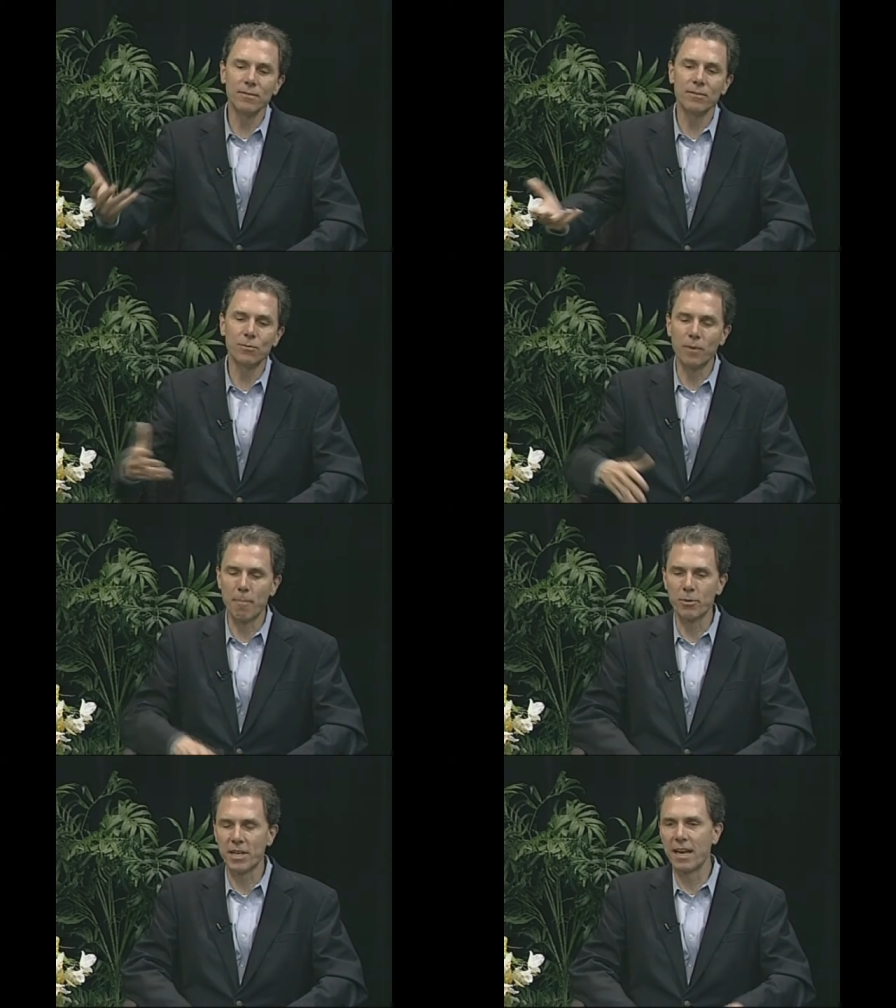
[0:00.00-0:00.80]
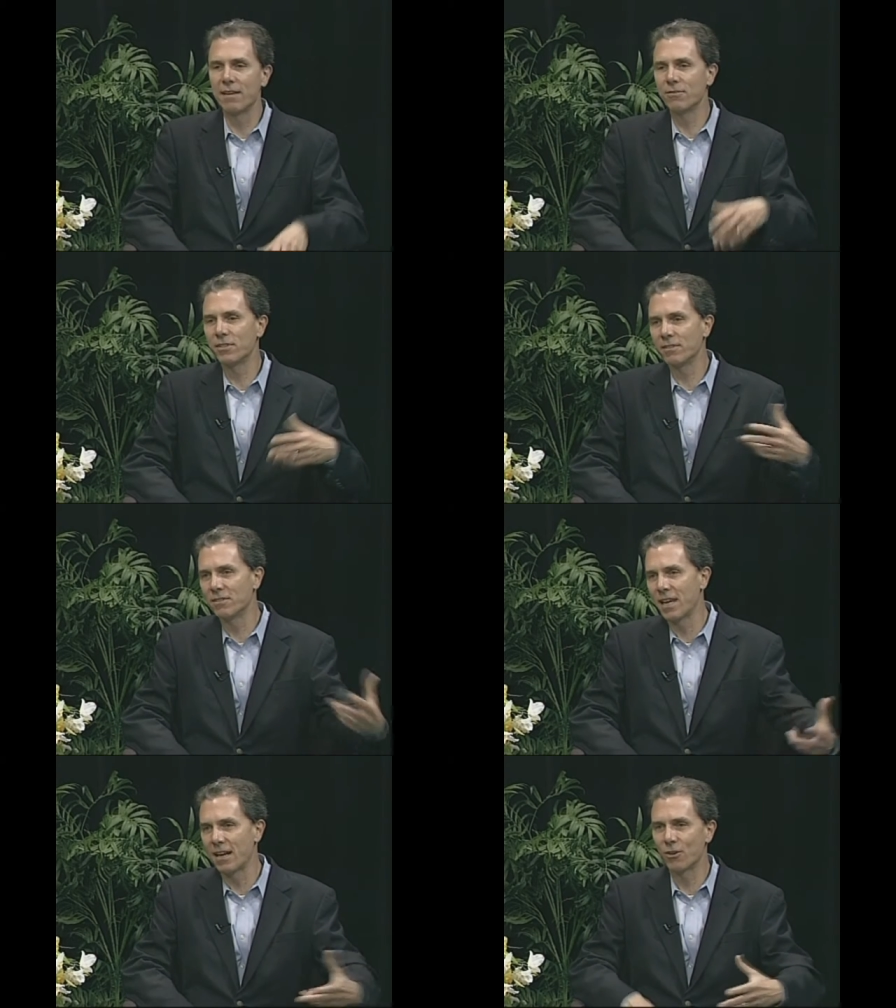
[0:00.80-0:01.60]
representatives
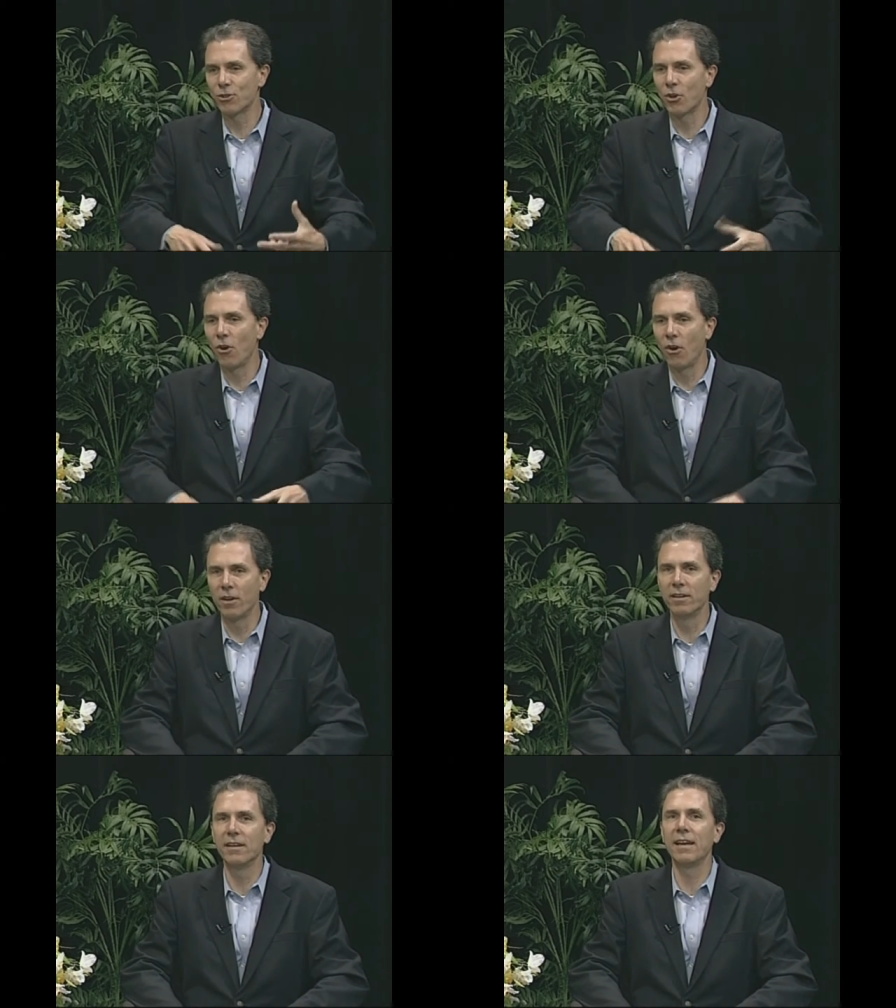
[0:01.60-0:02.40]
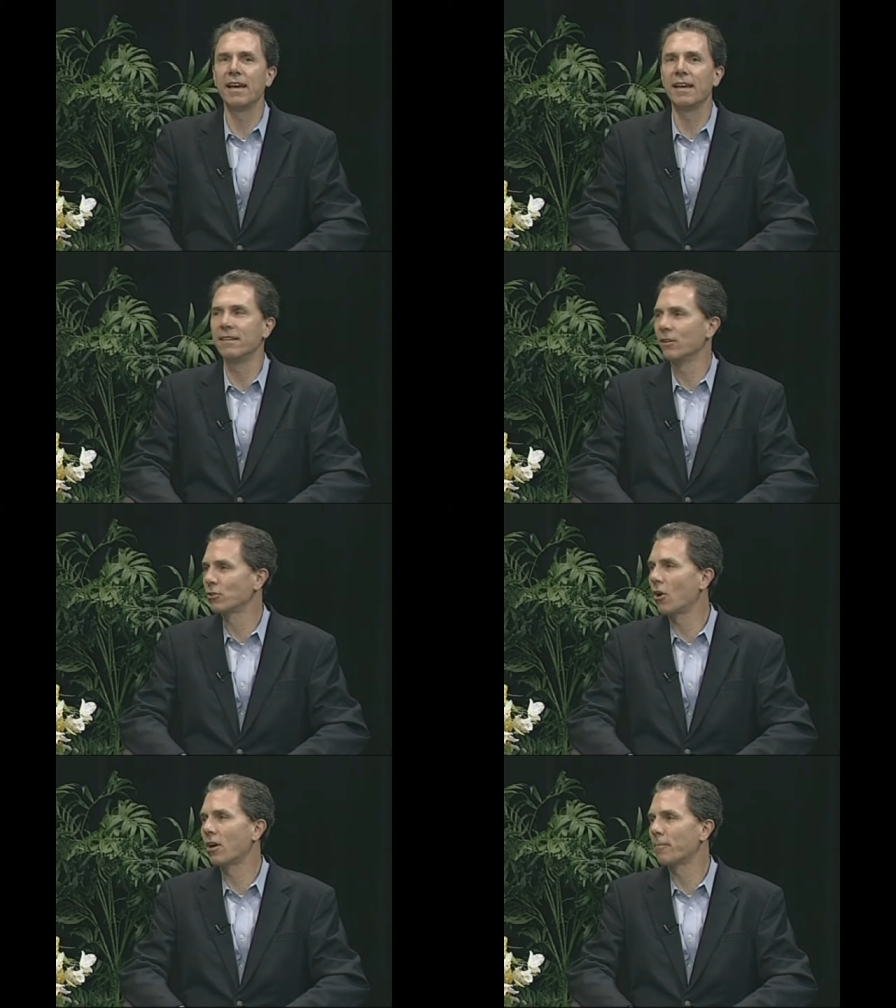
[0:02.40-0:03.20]
and senators on and they'll
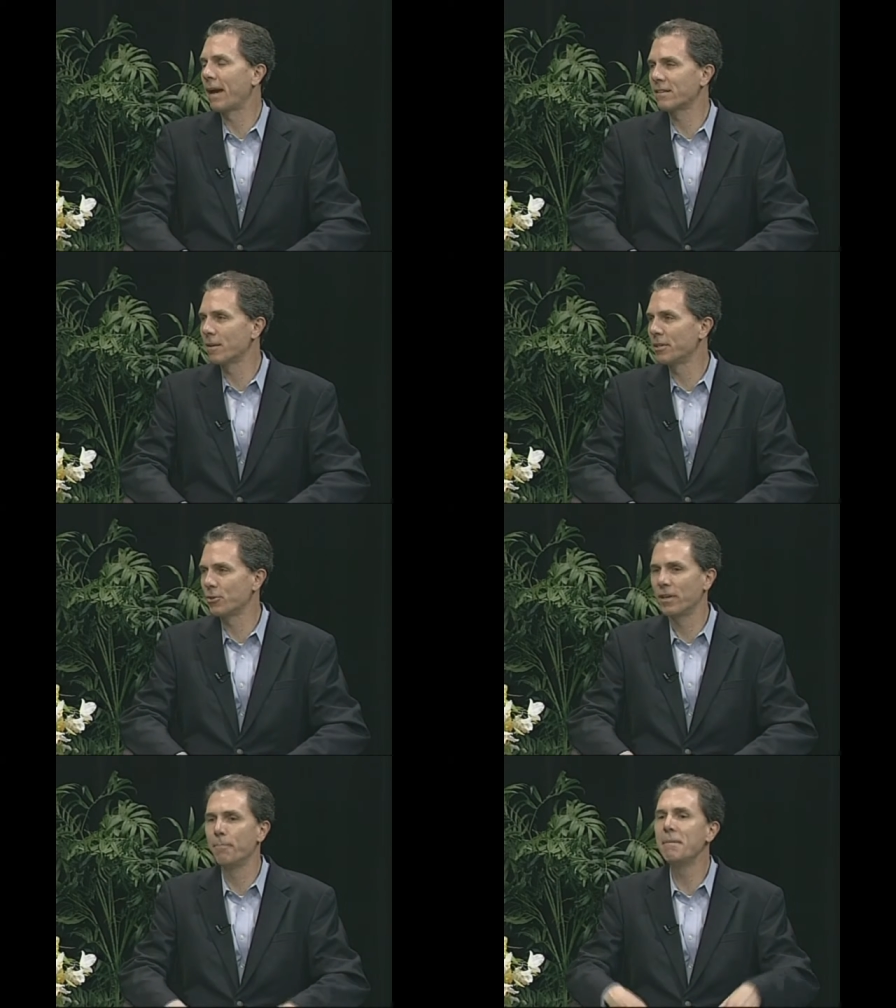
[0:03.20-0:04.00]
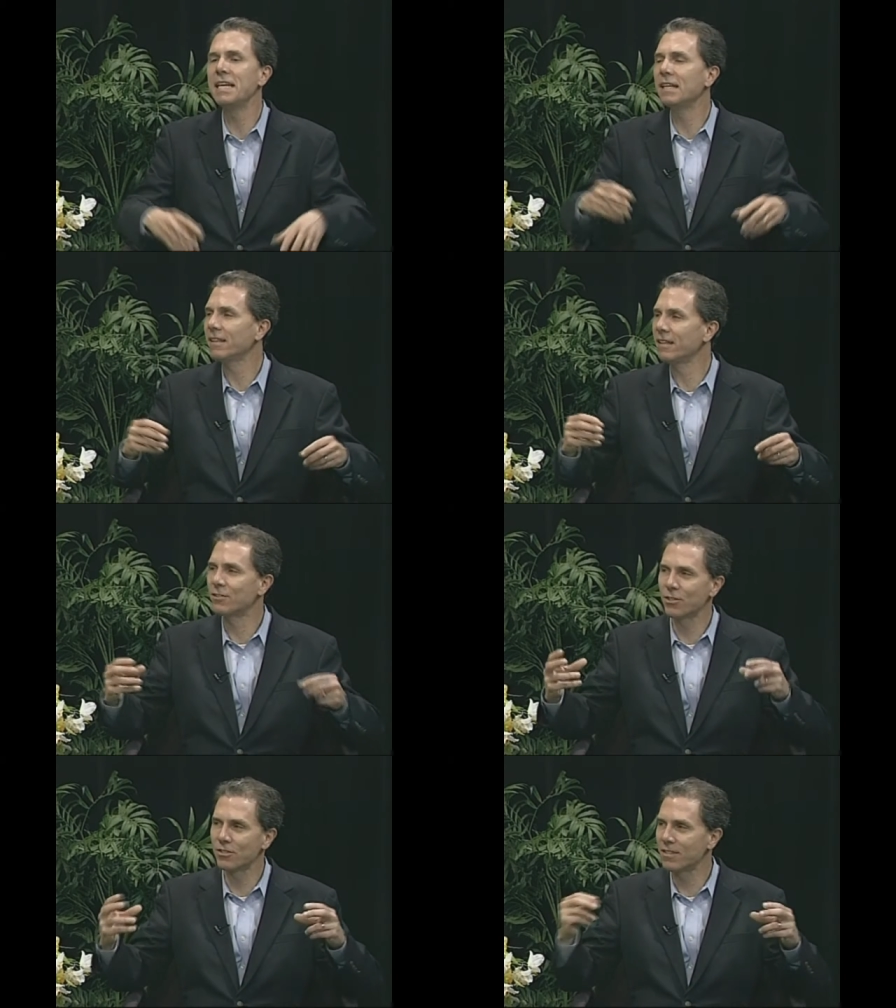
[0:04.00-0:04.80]
talk about some issue and immediately
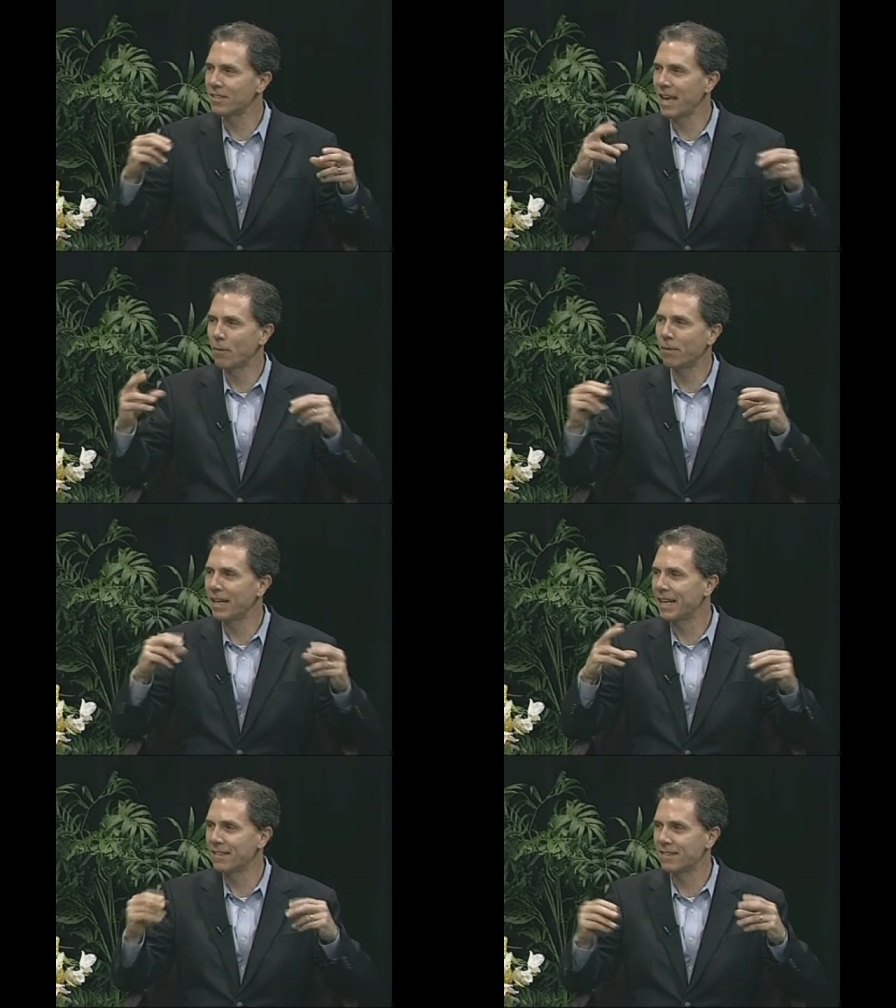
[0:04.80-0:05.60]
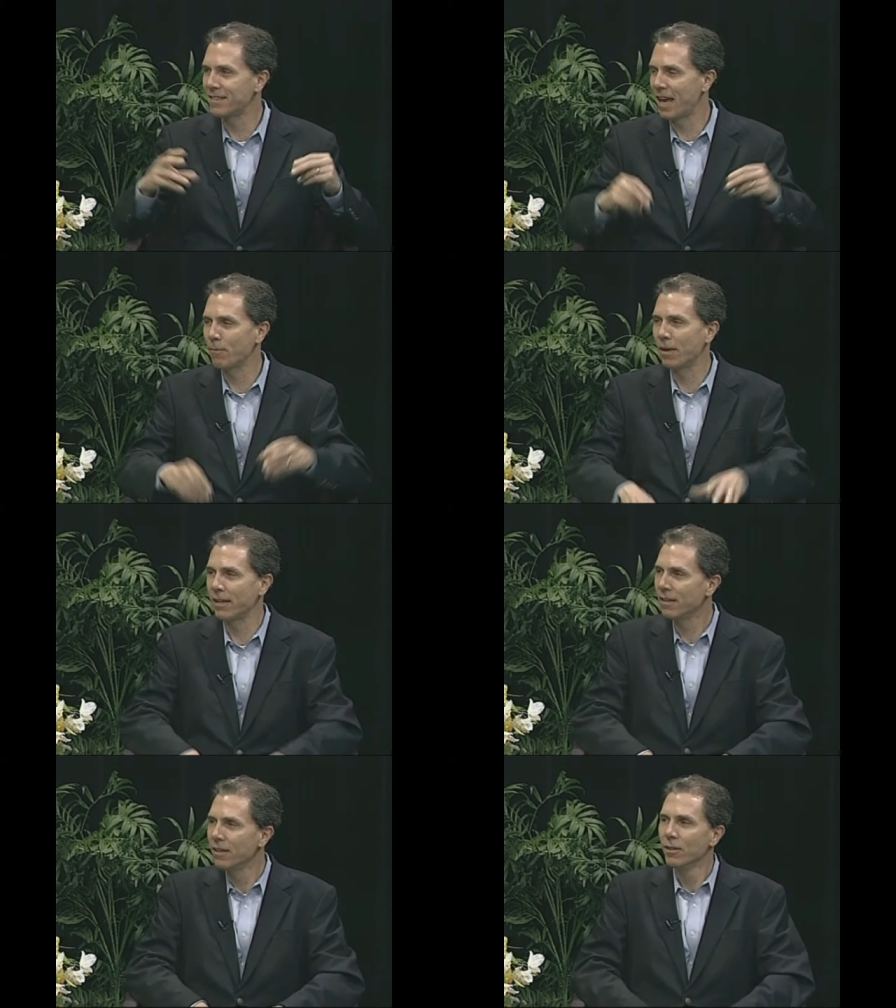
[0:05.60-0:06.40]
it's just the soundbite against the soundbite.